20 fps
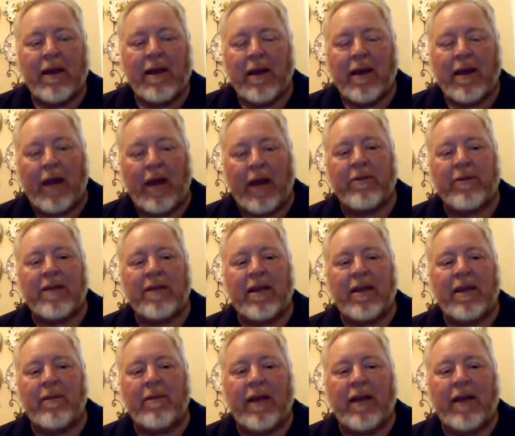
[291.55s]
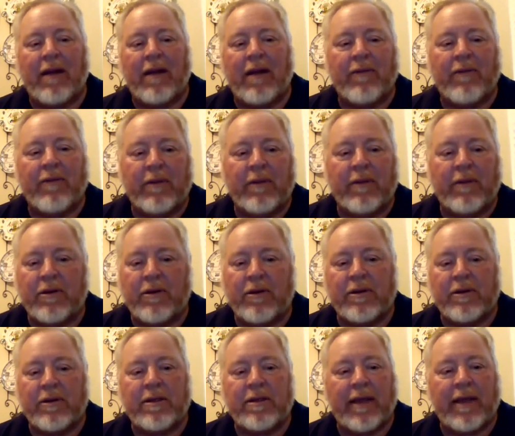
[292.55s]
and I would send him a letter from the New
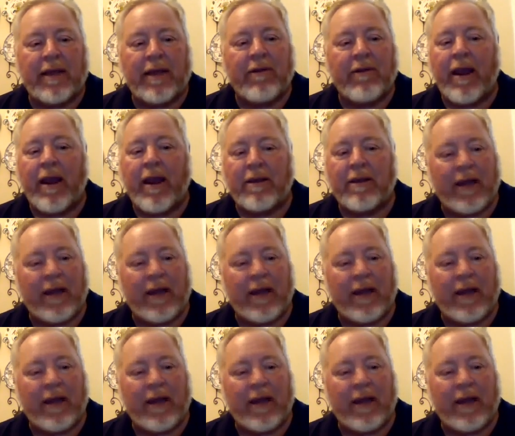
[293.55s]
Jersey State Grange.